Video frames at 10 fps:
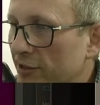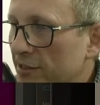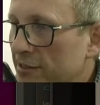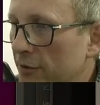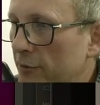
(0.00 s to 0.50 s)

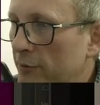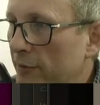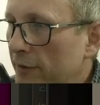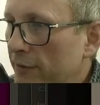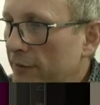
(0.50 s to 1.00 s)
So
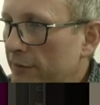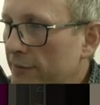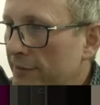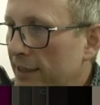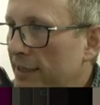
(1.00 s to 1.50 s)

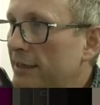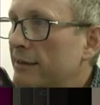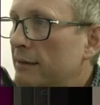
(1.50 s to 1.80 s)
the